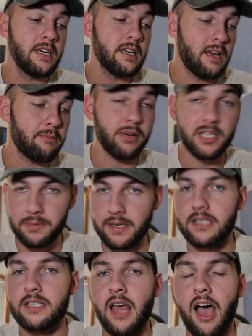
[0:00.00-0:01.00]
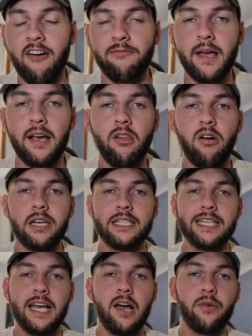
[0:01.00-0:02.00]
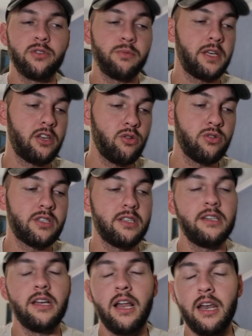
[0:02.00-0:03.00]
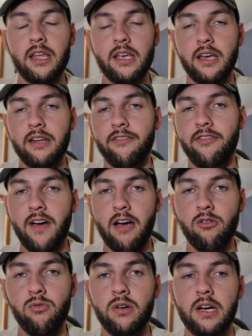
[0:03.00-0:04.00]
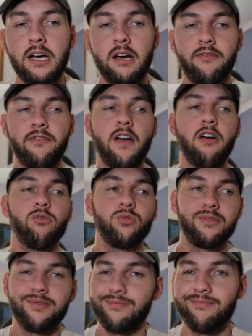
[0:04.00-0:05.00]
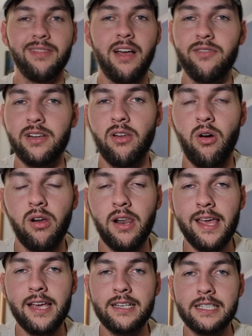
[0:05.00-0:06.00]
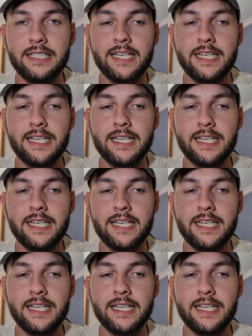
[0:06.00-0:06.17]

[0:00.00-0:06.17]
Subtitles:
That brings me into the half-back line, which will be Houston, Alir and Farrell. Farrell's lovely long leg.